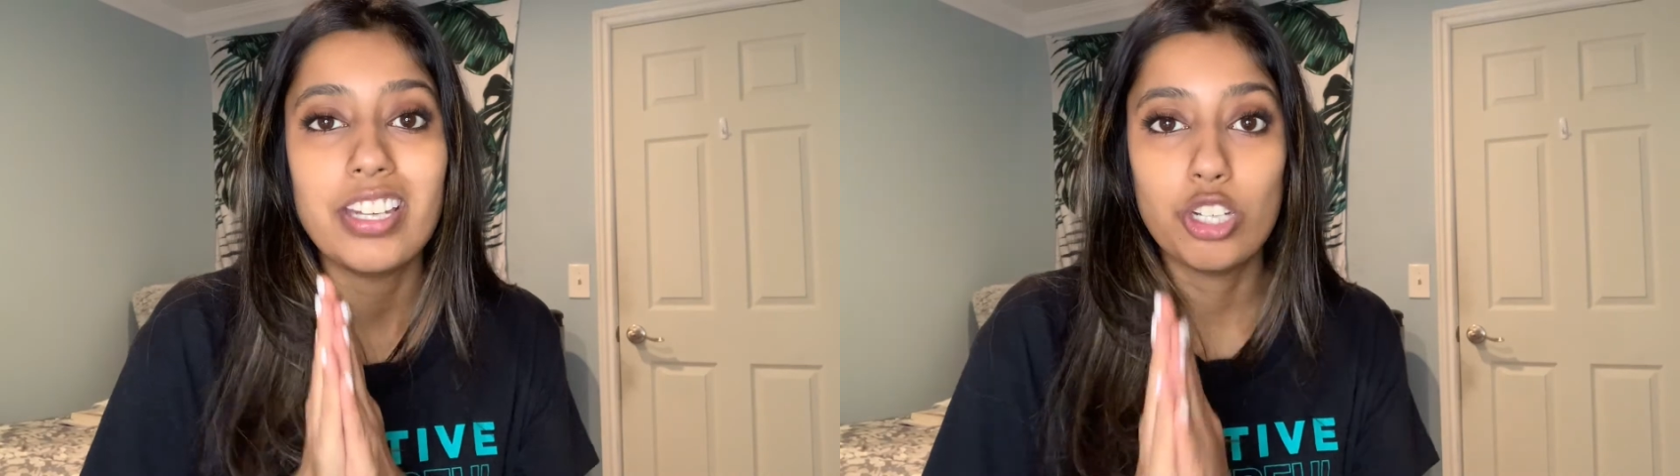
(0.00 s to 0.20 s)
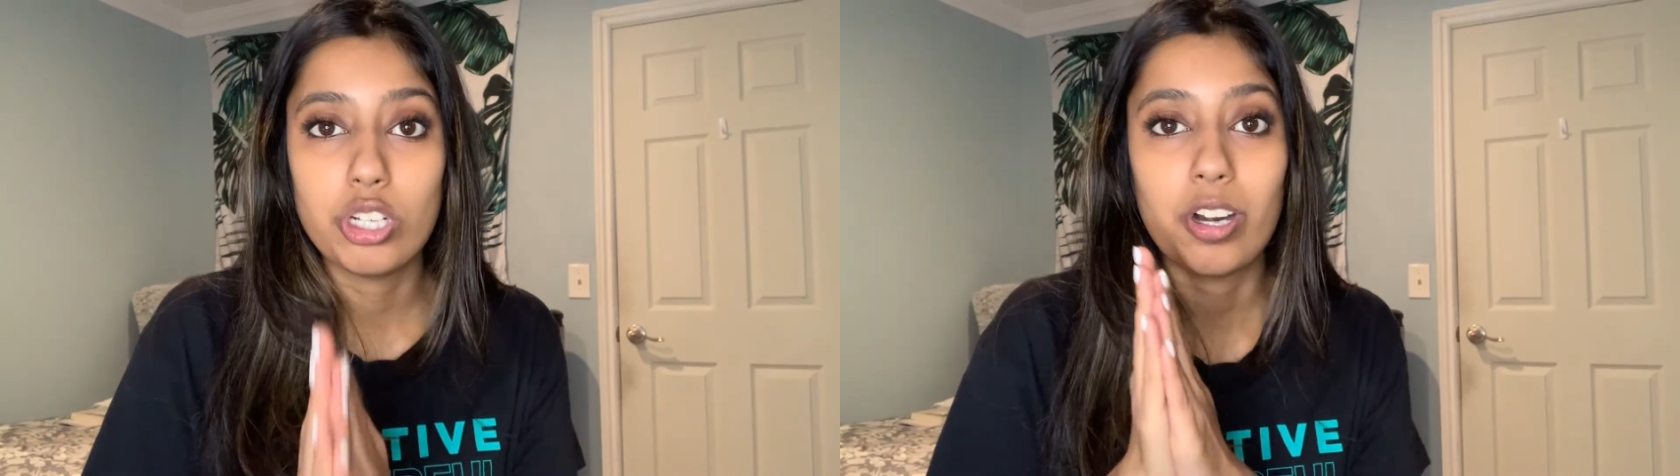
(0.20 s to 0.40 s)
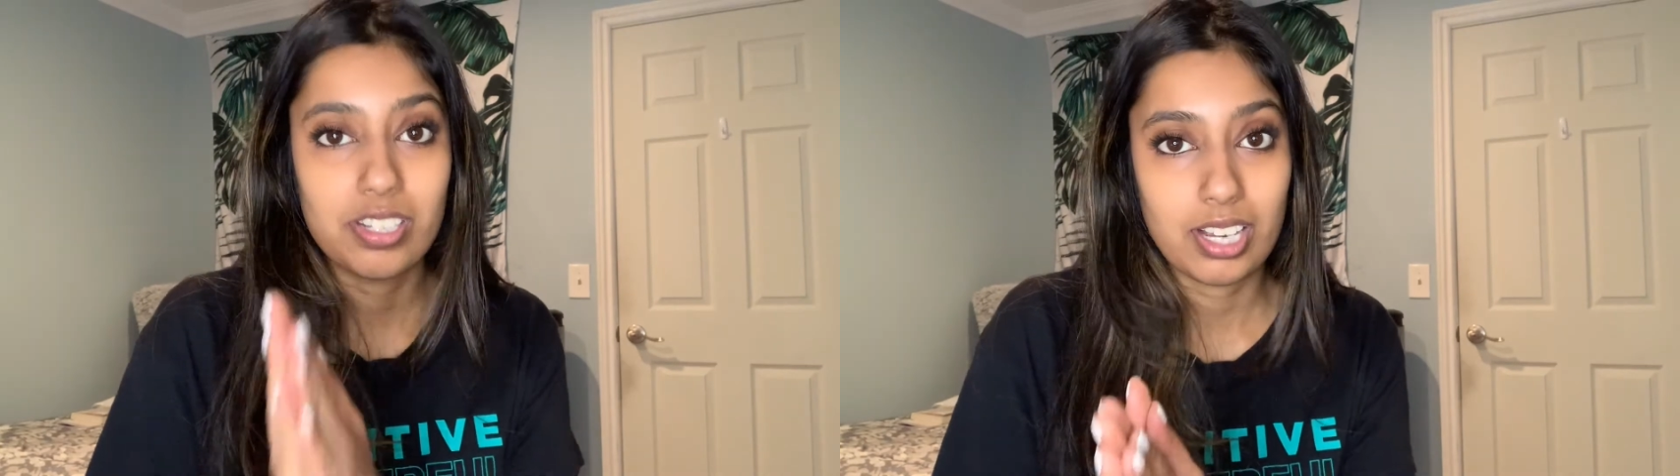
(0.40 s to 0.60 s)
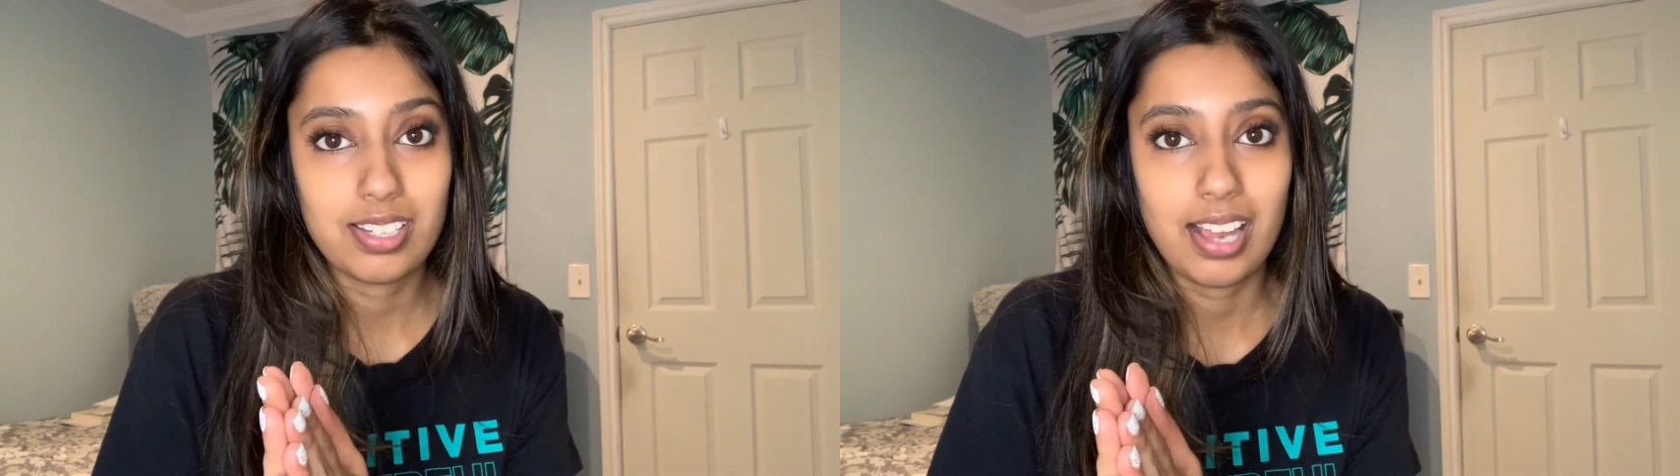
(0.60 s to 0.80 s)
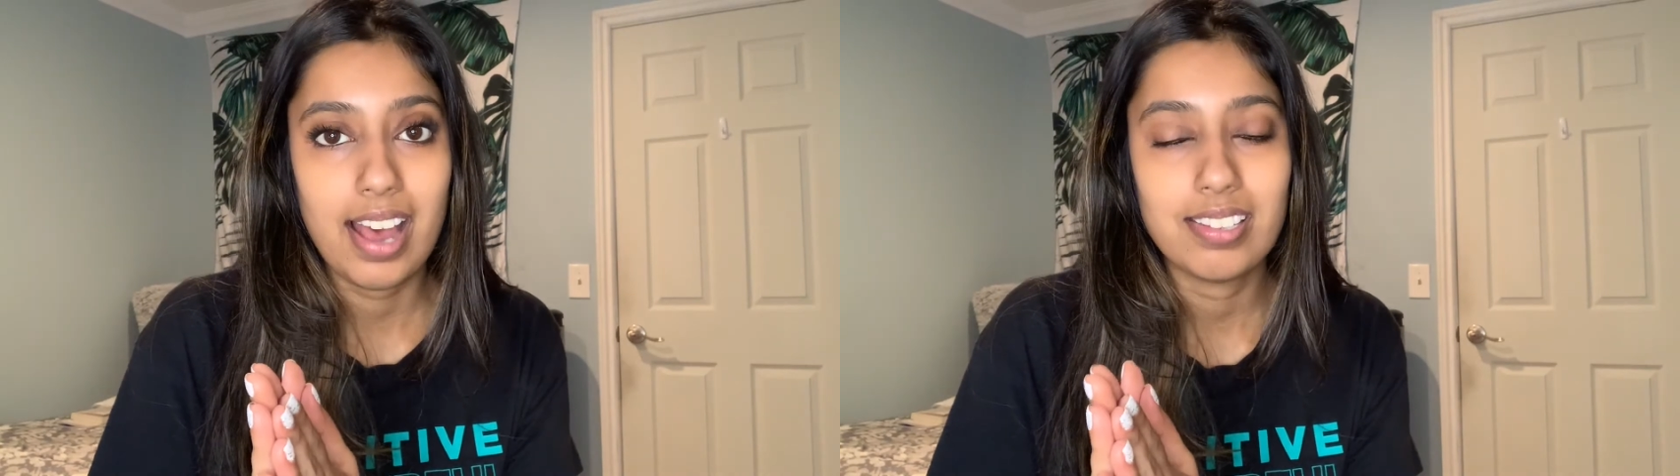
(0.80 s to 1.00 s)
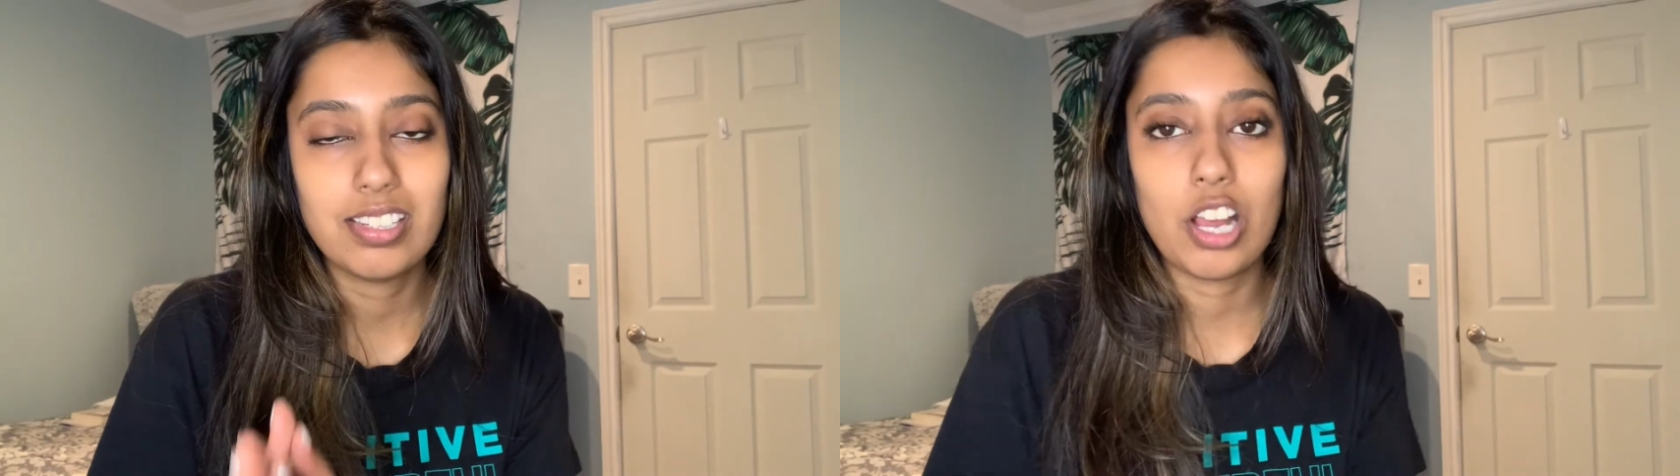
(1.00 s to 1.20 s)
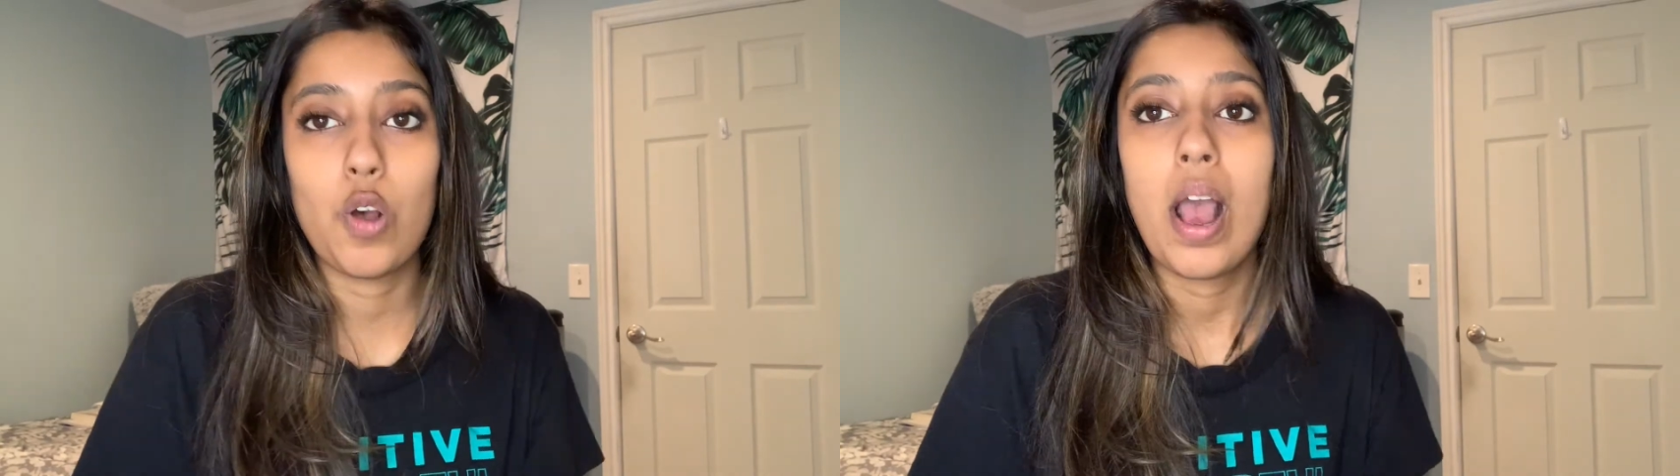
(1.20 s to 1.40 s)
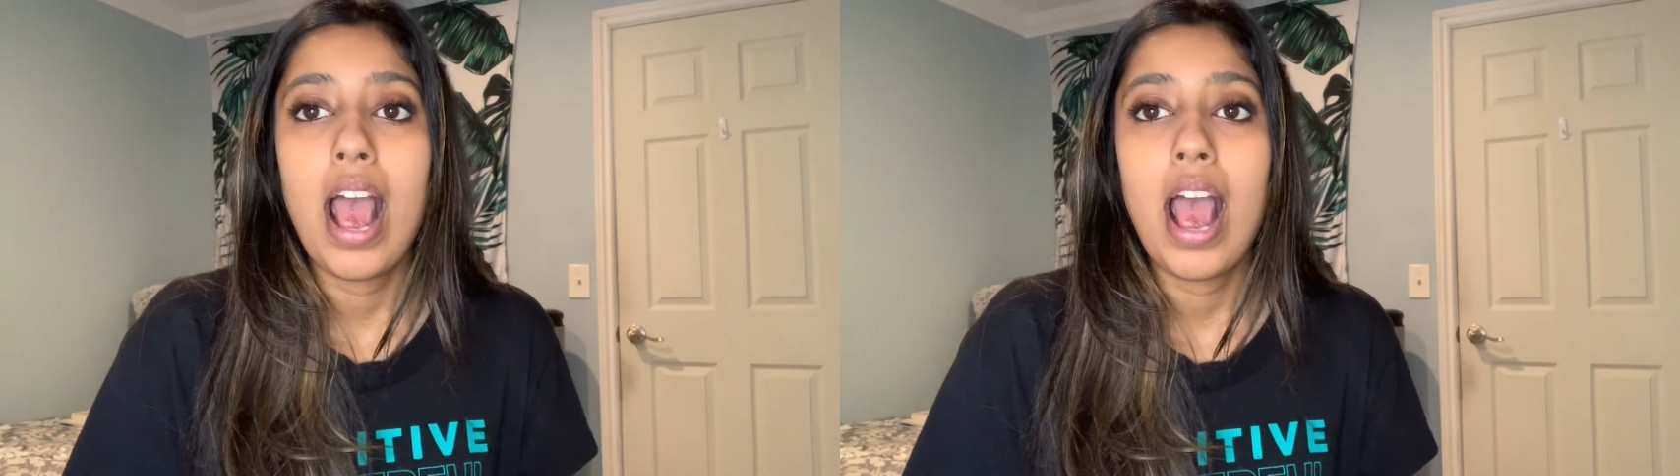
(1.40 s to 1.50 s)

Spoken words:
to your success. So